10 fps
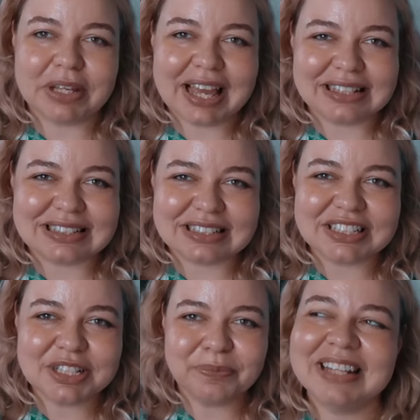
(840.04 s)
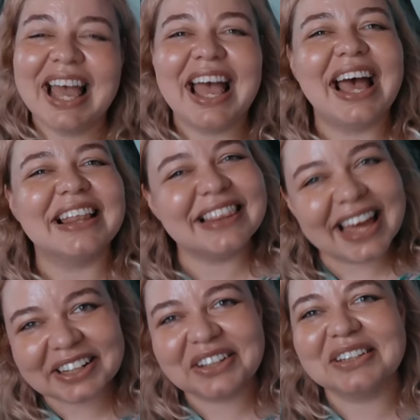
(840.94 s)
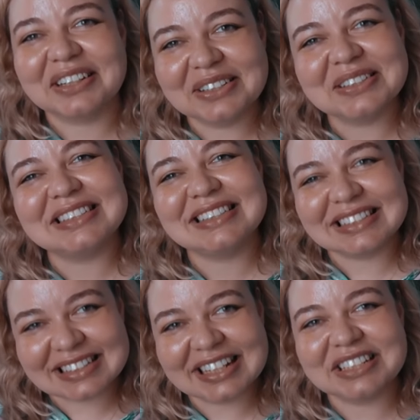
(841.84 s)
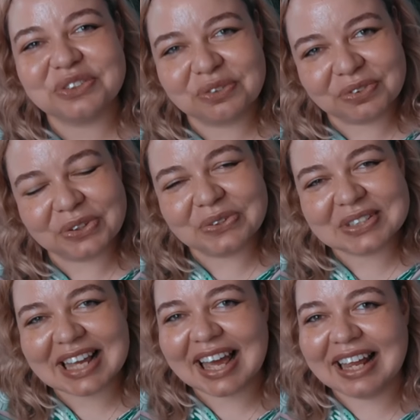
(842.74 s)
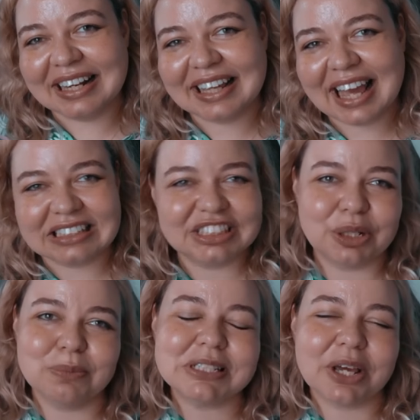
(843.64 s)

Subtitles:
entered. And that concludes today's reviews and catch-ups.